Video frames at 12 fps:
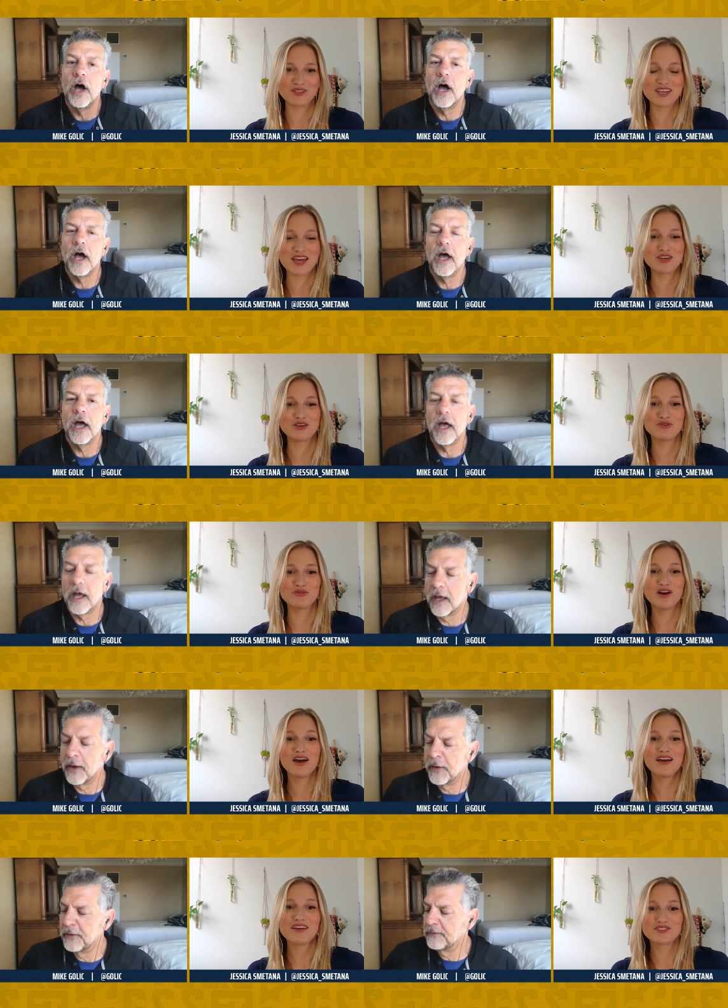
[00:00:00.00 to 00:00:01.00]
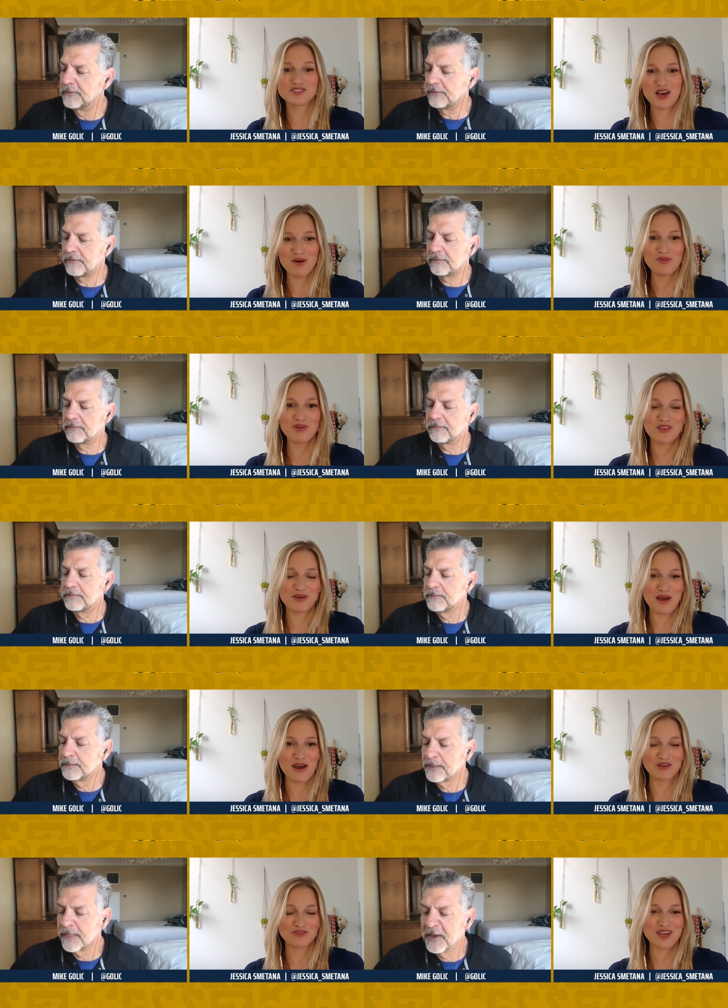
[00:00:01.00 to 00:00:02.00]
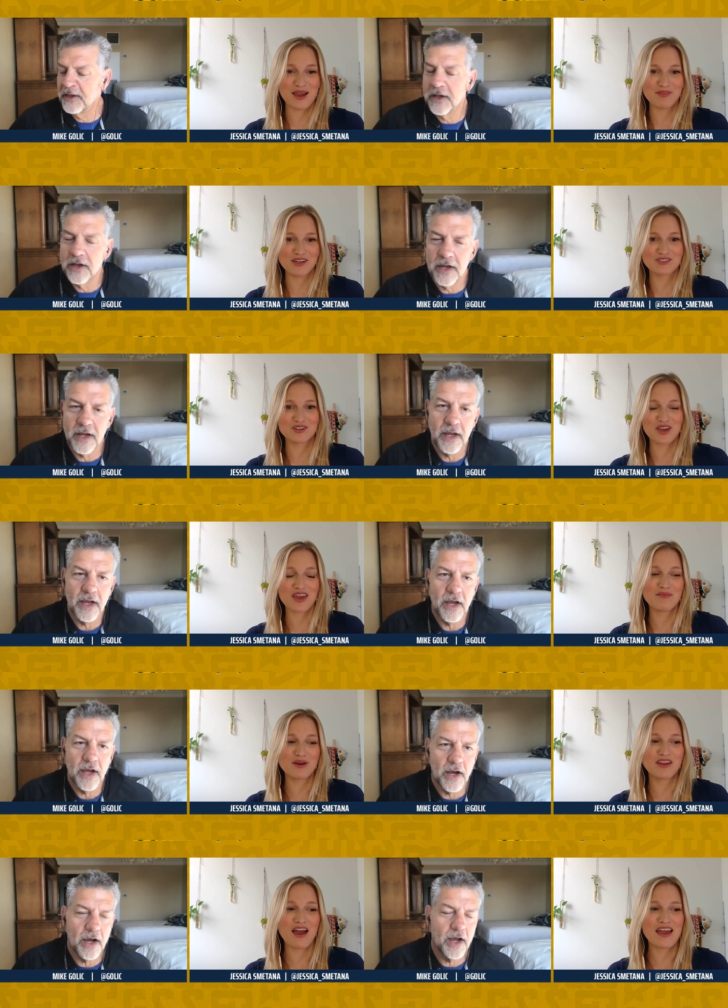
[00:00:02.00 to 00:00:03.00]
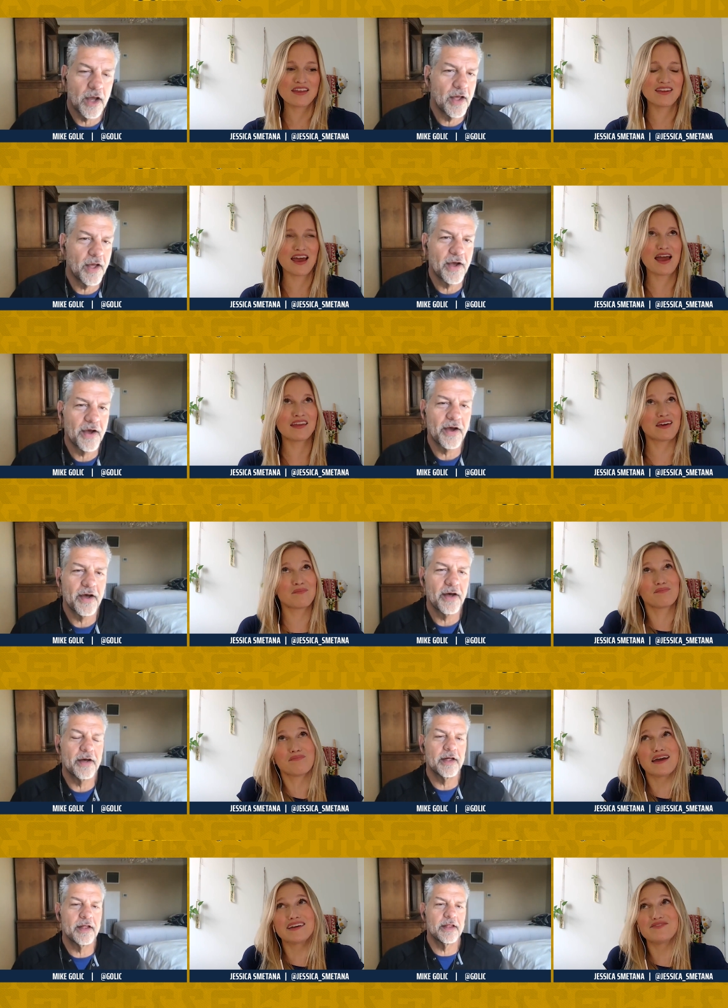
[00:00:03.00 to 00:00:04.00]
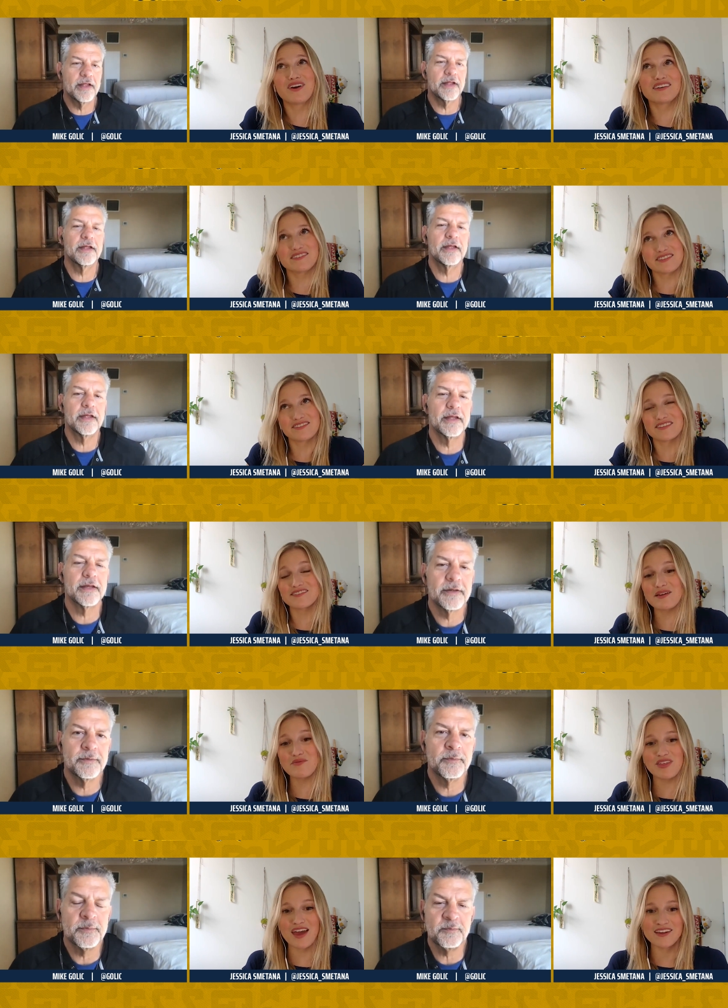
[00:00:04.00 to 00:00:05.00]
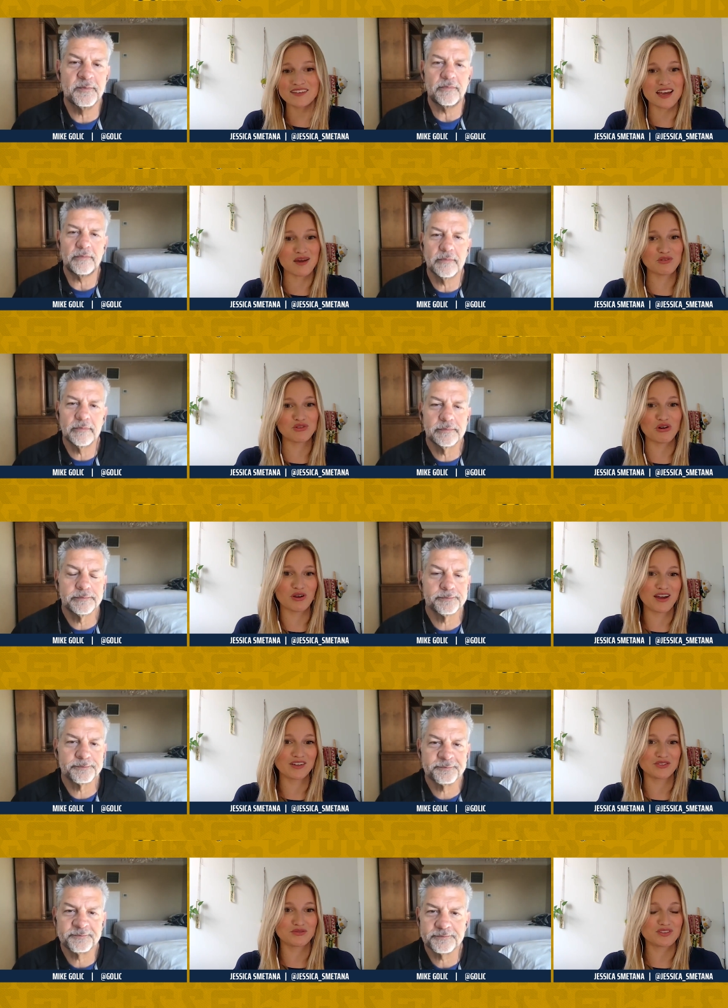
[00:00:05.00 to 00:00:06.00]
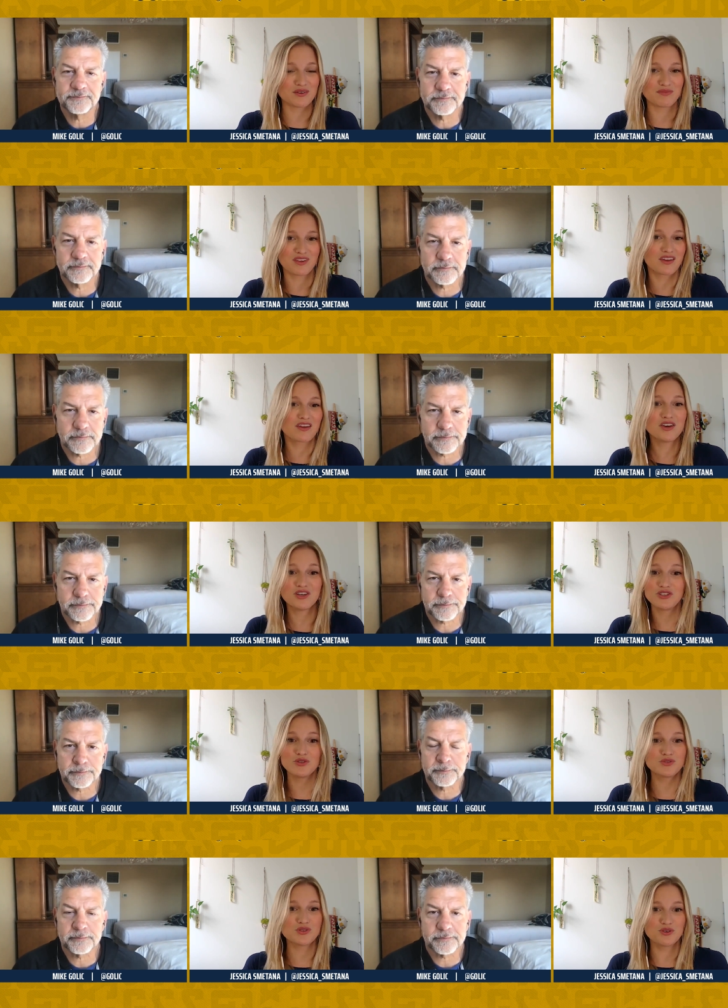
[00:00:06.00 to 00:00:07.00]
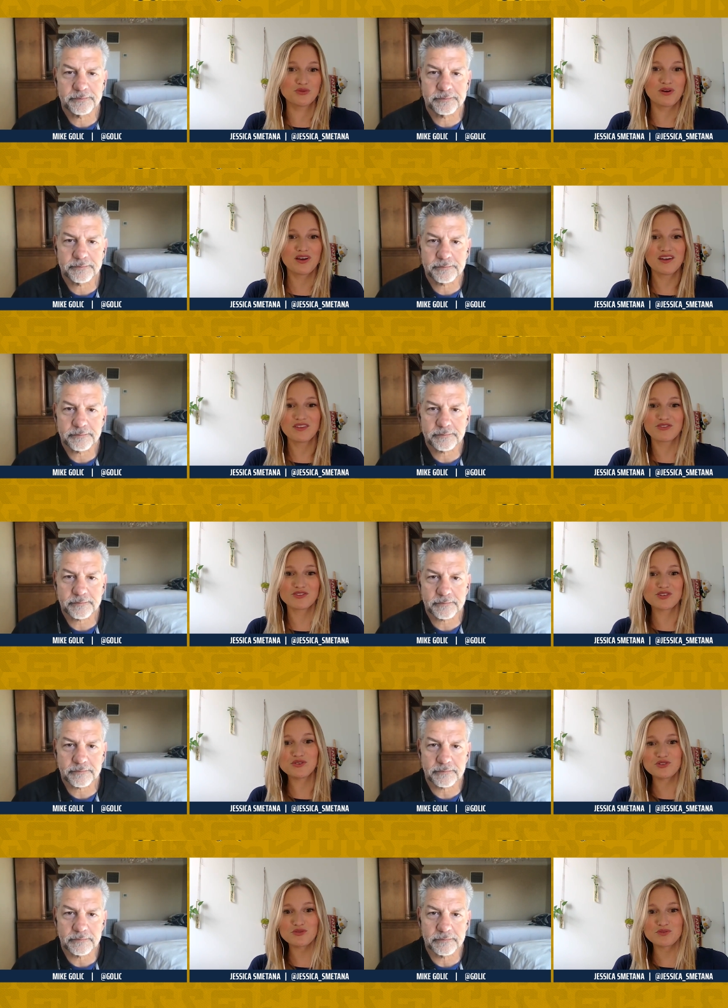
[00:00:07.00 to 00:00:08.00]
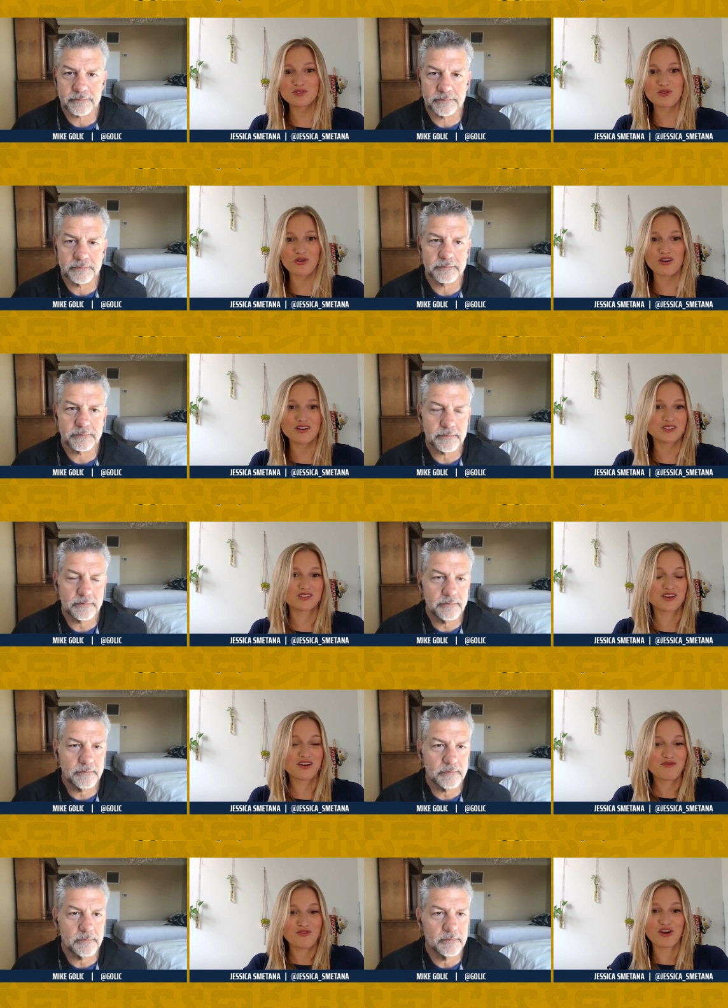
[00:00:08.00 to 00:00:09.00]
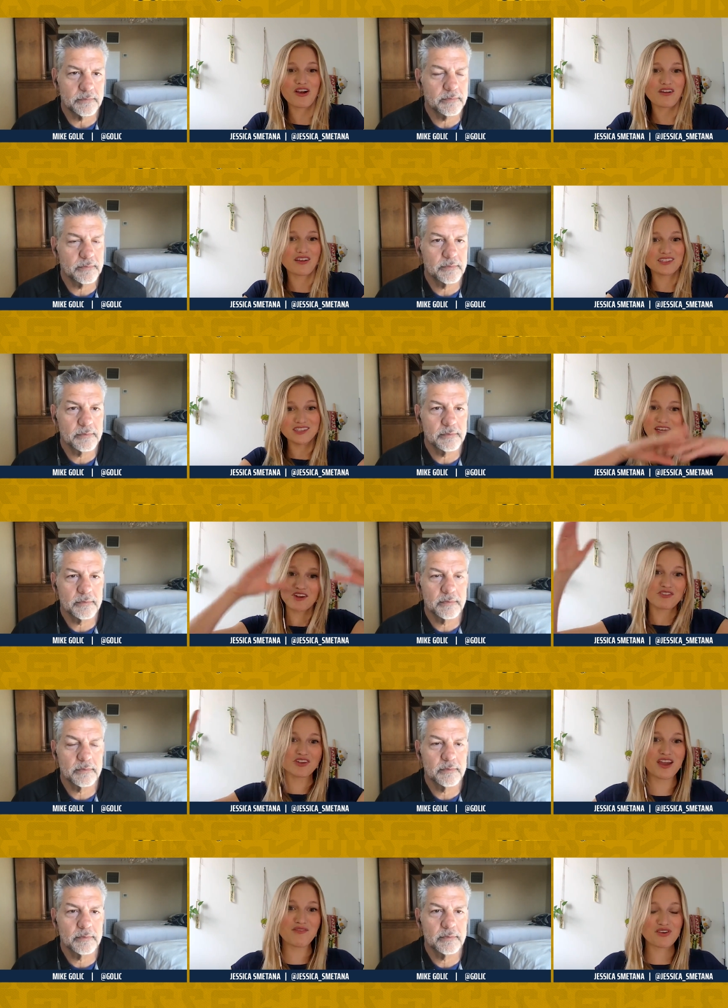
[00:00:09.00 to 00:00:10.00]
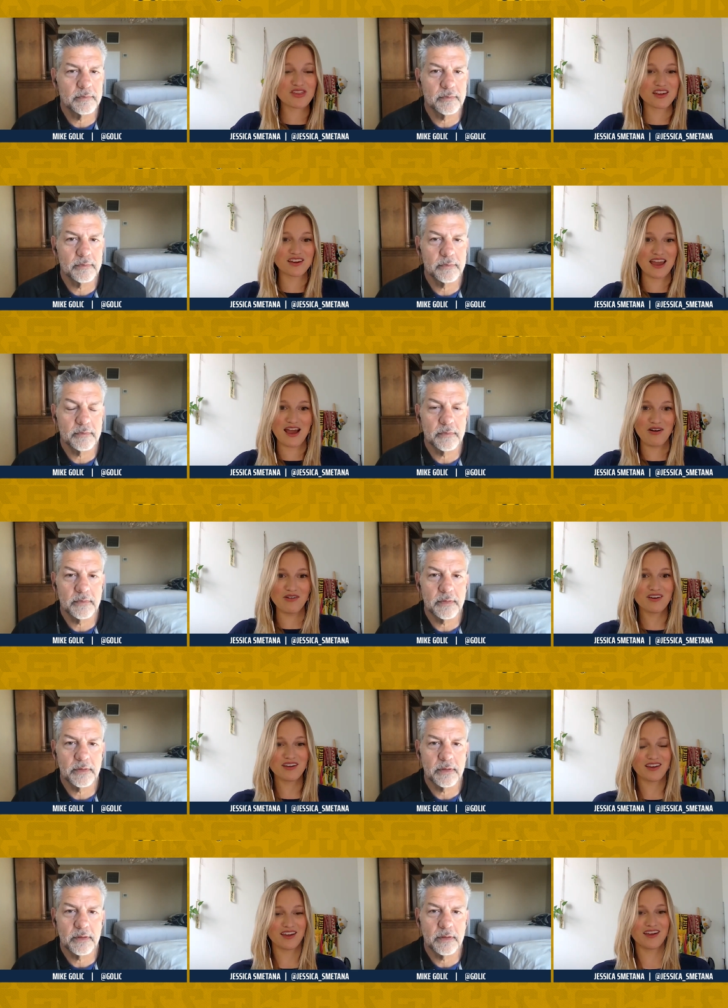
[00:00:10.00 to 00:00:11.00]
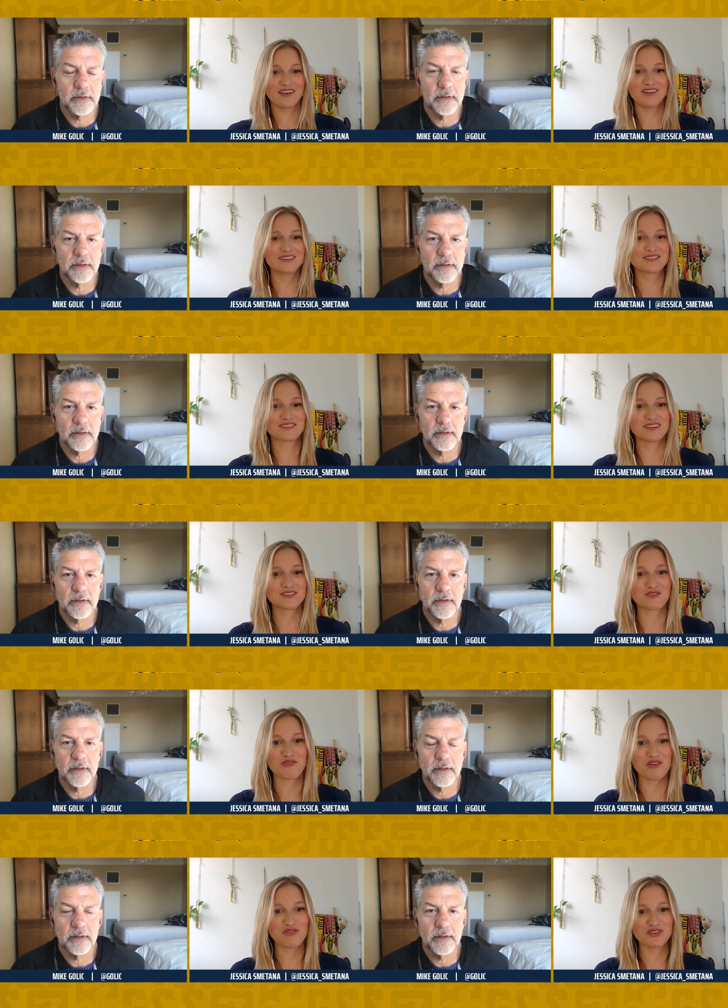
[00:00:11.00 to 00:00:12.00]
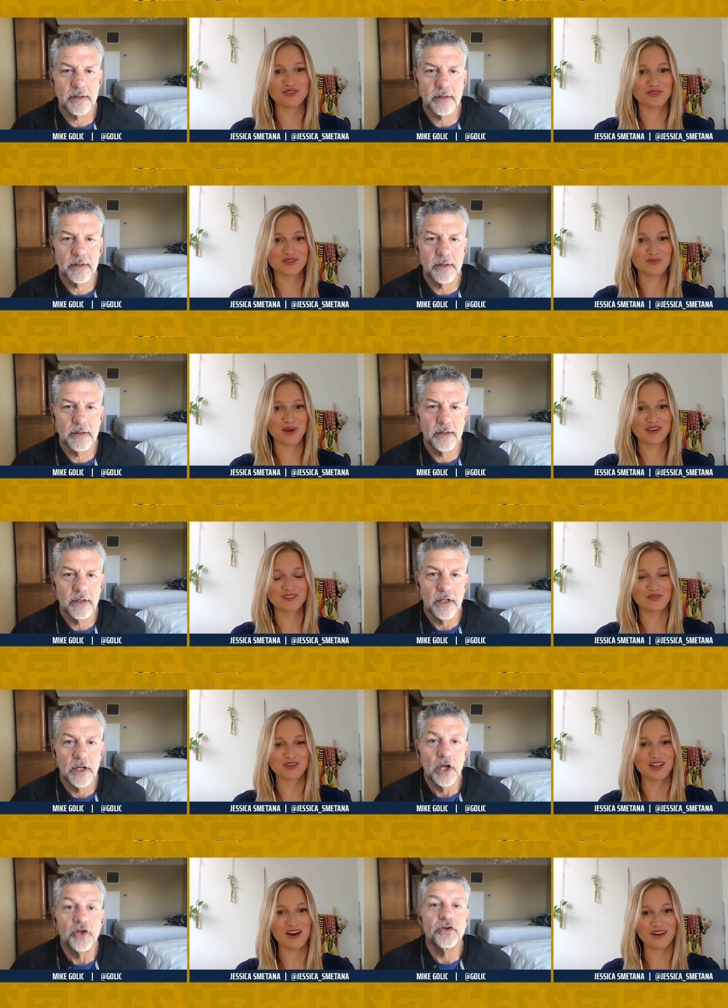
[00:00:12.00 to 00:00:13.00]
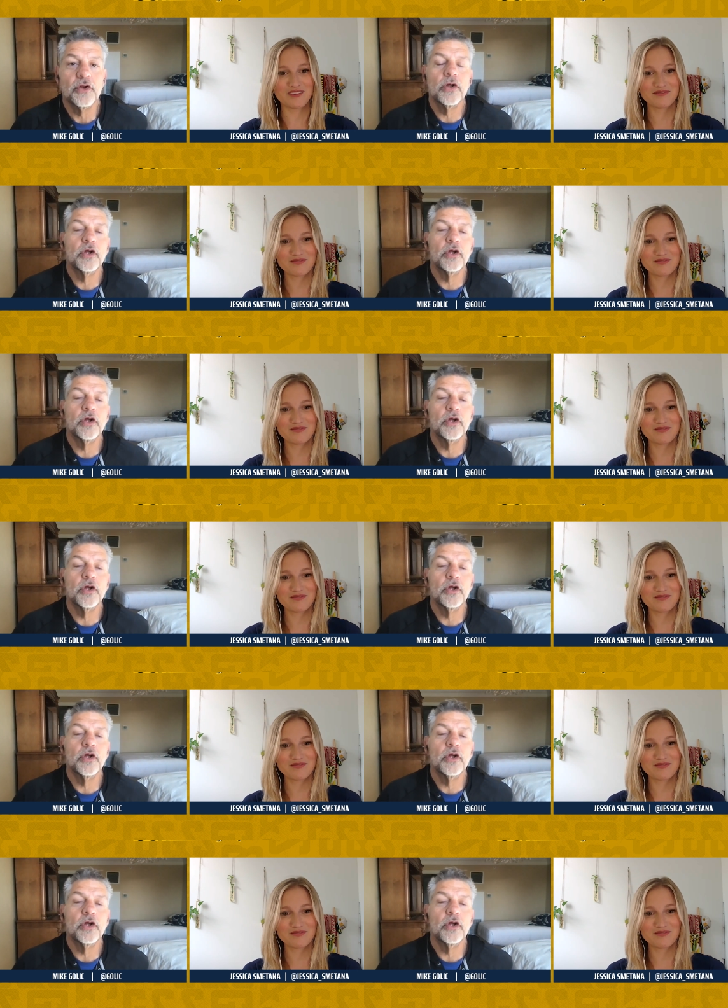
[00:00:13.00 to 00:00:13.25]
Speaker 1: take you double the amount of time that it took him. And and and I'm my advice is the same with any time you don't know how to do something. YouTube. There's YouTube tutorials for literally everything now. And it's it's a great resource, Mike. So good luck.